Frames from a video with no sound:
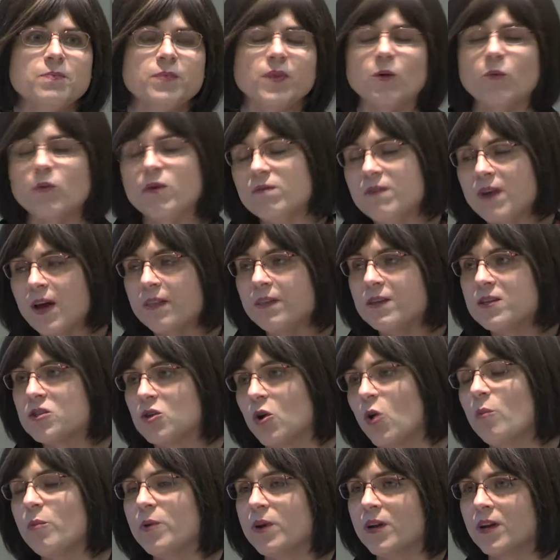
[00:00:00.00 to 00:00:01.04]
we've got this
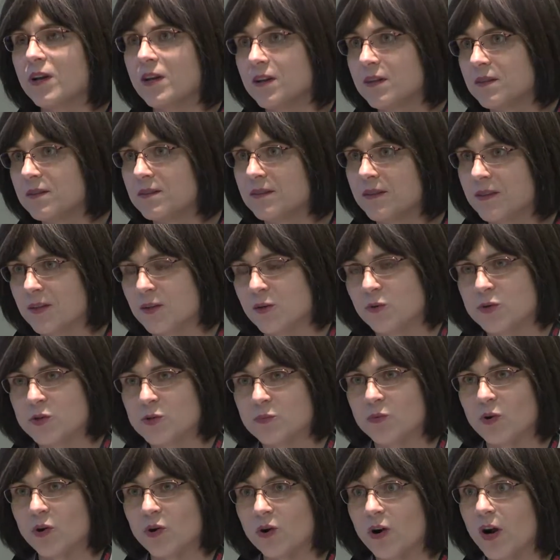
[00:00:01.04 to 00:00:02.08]
opening in the TWIST
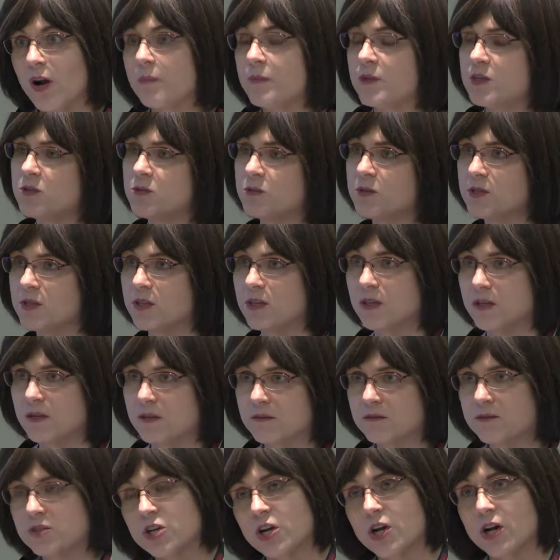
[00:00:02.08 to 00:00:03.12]
program. This was the
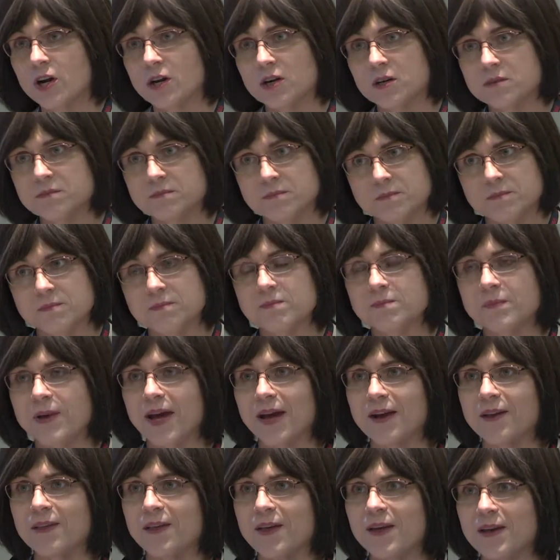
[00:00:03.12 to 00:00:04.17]
chair
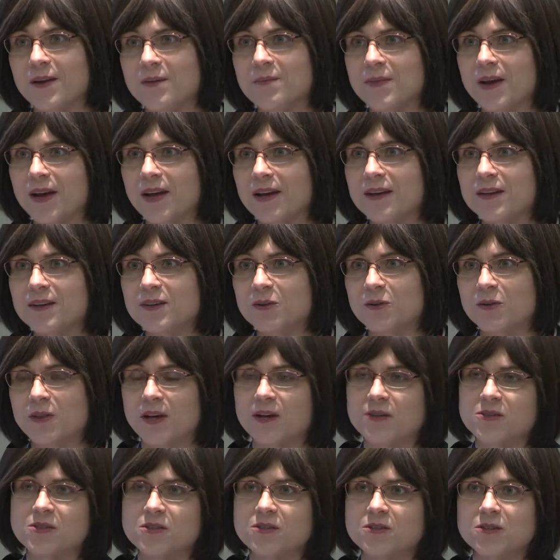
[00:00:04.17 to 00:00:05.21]
back then, back in
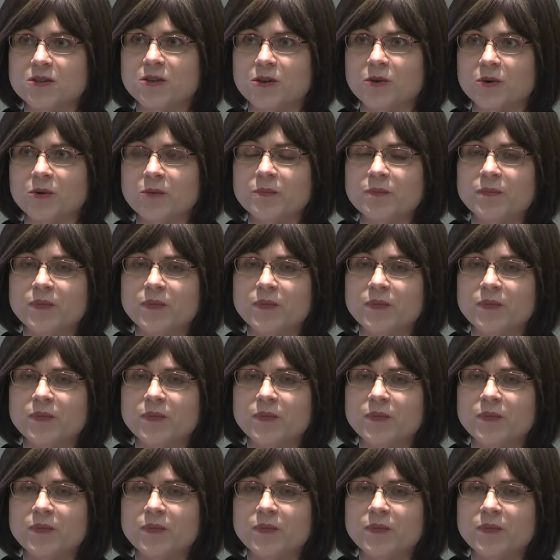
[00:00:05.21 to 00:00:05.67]
2002.